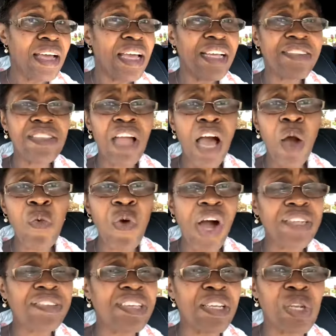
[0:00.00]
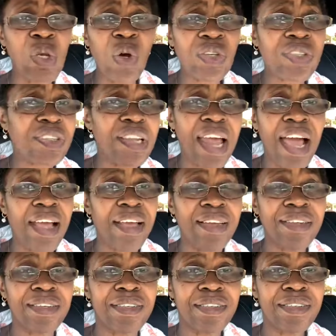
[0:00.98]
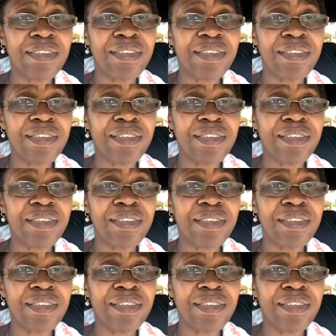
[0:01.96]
It's not what it looks like.